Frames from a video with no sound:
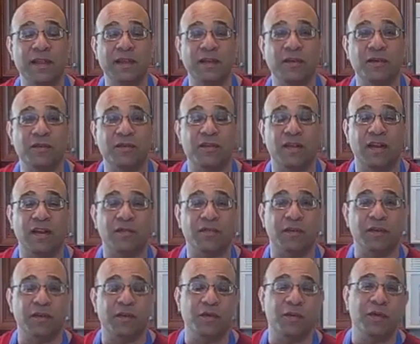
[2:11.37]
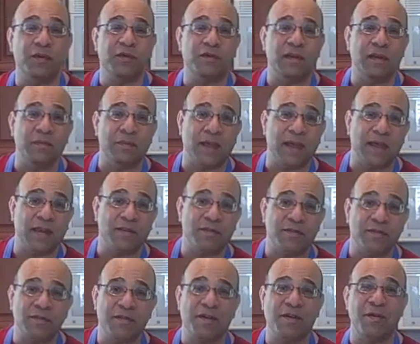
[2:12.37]
that goes on for 2 or 3
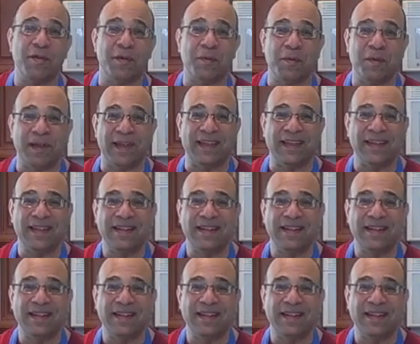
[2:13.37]
pages, throw it away.